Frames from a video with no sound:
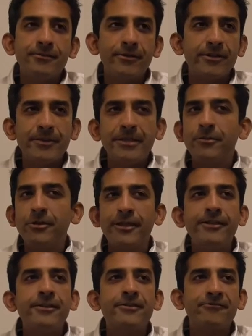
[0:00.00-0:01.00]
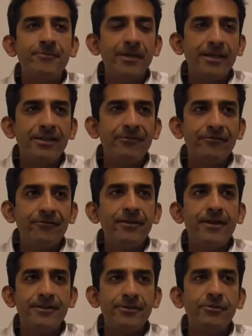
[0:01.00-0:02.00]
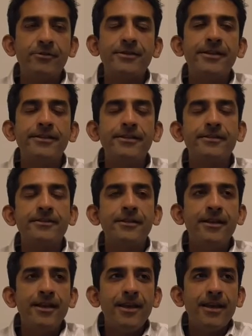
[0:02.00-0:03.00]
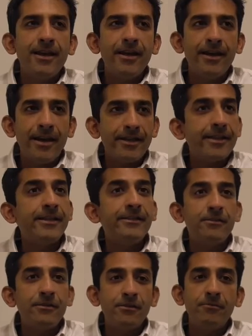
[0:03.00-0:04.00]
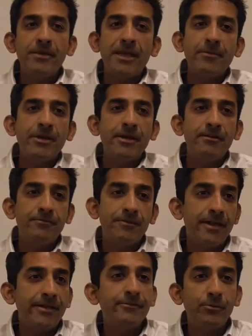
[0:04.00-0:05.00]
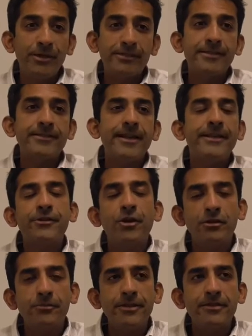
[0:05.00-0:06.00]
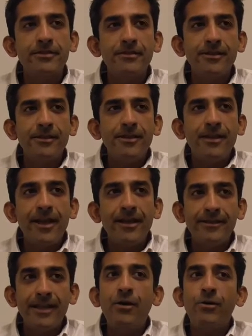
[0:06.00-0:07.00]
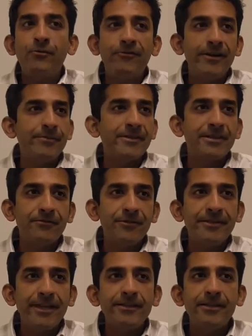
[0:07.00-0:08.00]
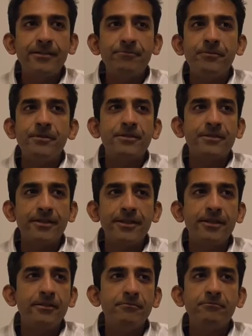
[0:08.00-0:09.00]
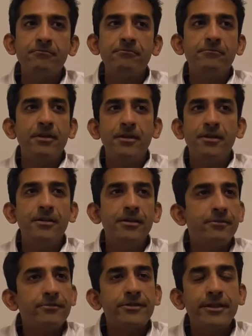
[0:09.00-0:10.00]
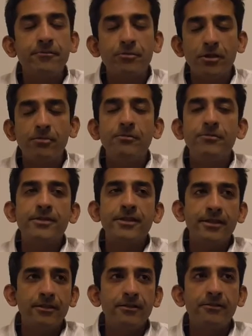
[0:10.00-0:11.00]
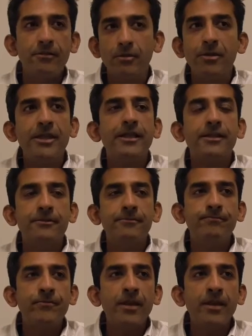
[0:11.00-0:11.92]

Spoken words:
So I spent about 10 years of my life as a neuroscientist, and then became a worked as a health economist, and now find myself in Kenya studying interesting problems in global health.